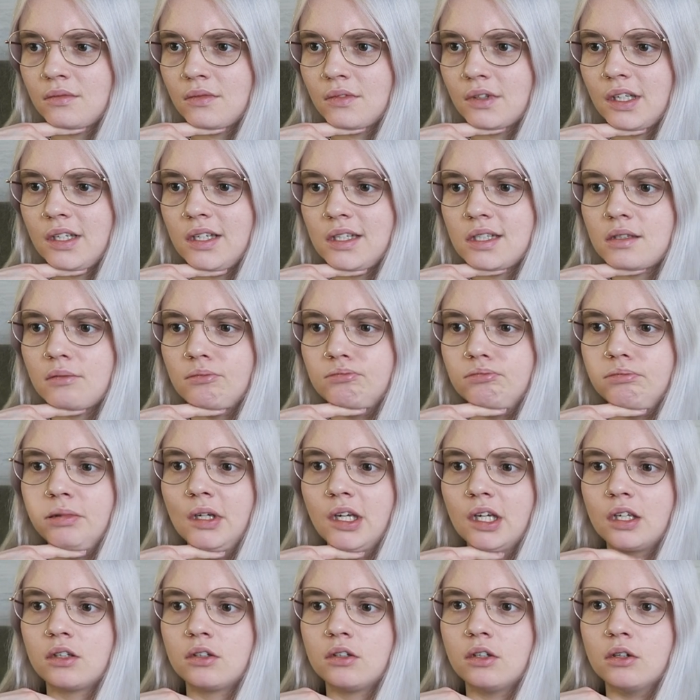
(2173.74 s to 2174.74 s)
That is a
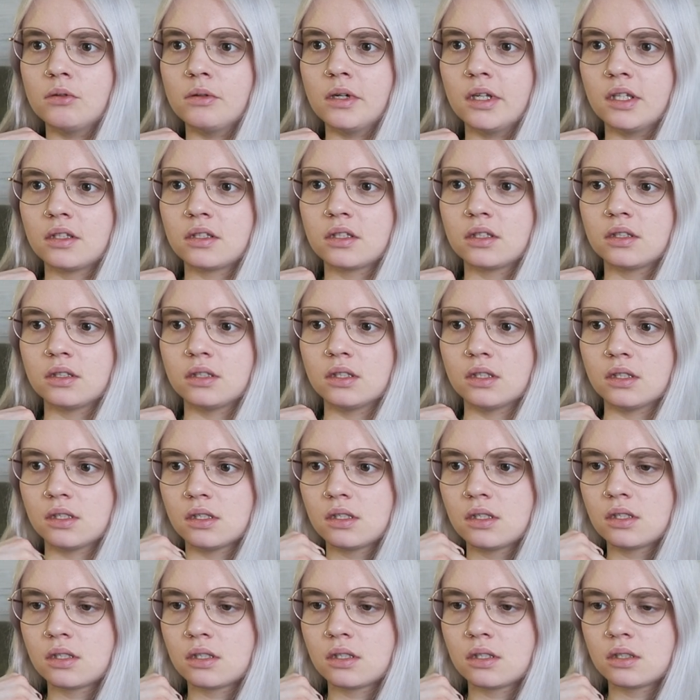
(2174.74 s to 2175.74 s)
big
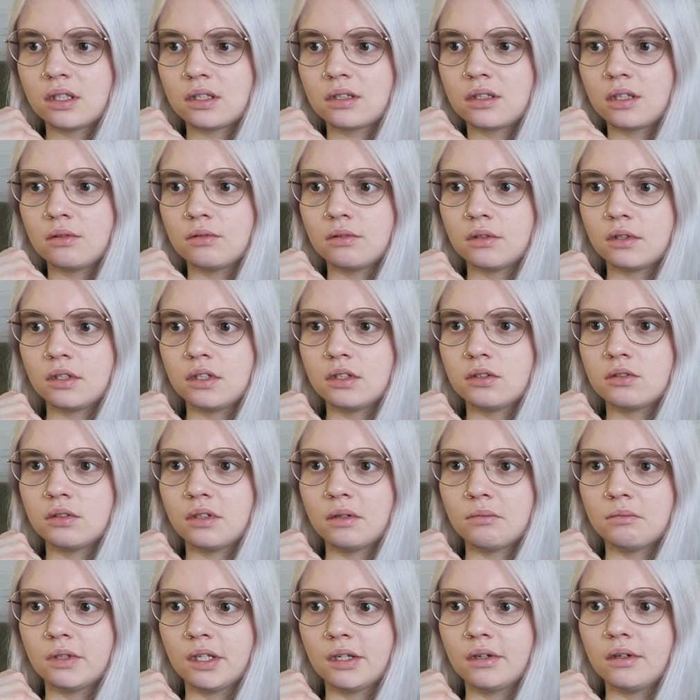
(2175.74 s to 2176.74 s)
coincidence that they run into
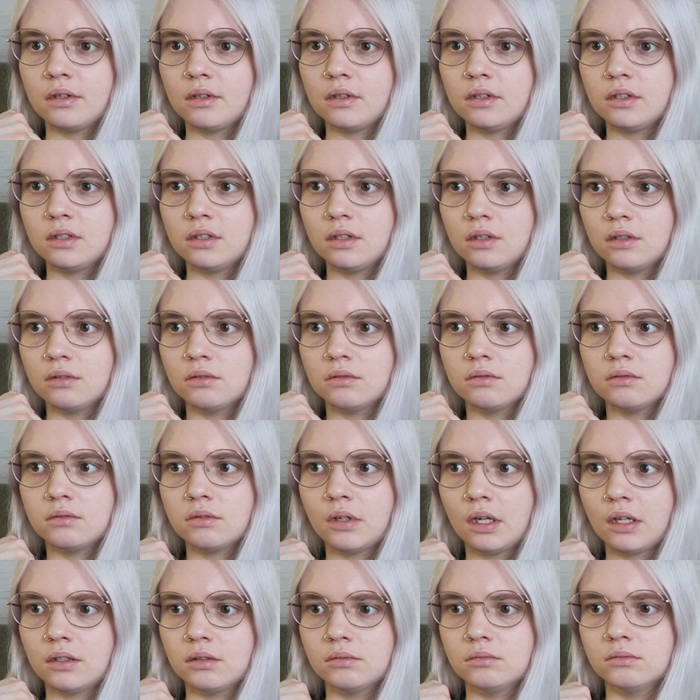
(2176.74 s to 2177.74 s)
them there in the
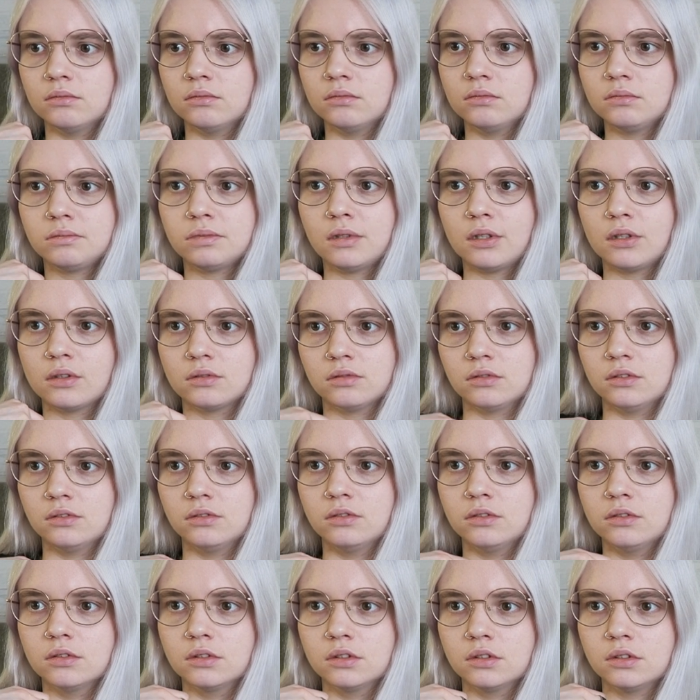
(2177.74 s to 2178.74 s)
random part of the
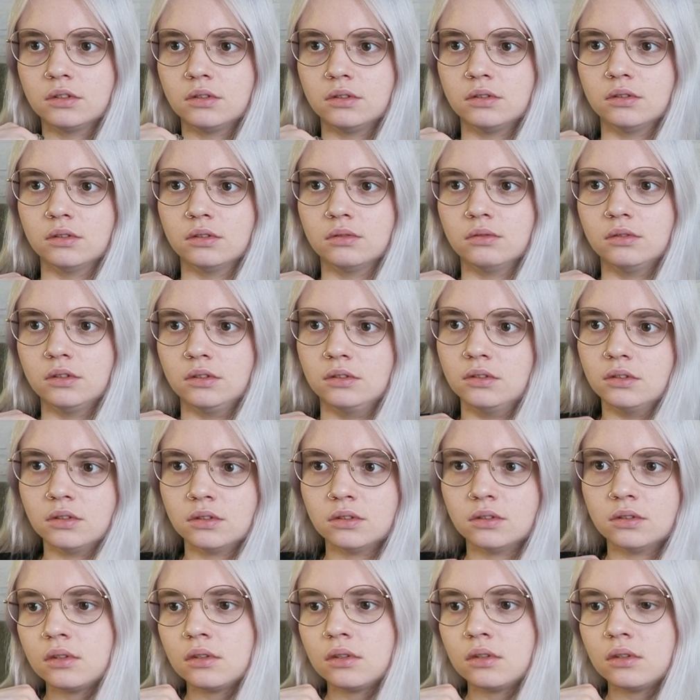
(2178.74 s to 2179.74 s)
forest or the woods.
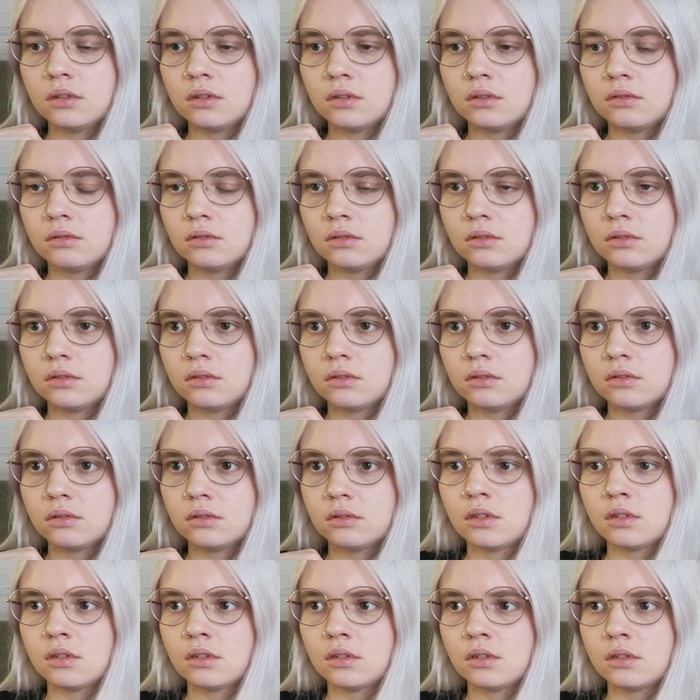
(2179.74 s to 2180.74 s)
Want some chicory?
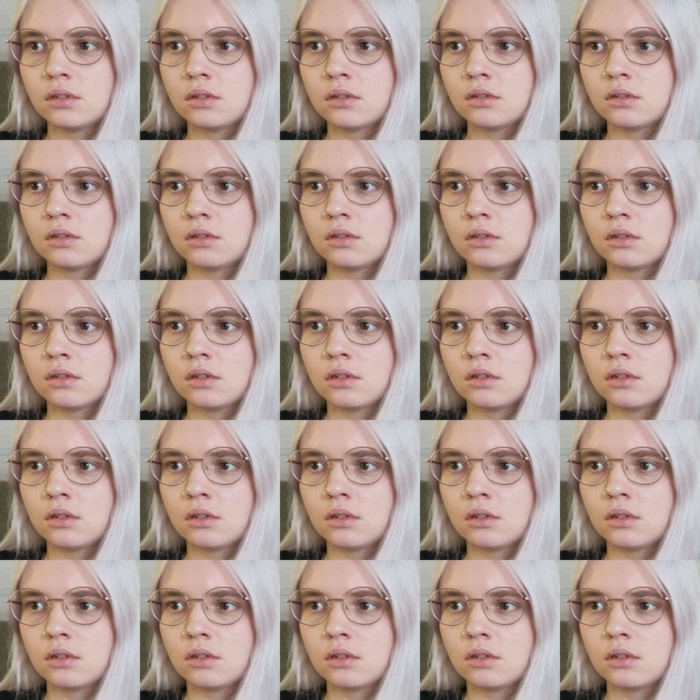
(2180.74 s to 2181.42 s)
Think I will.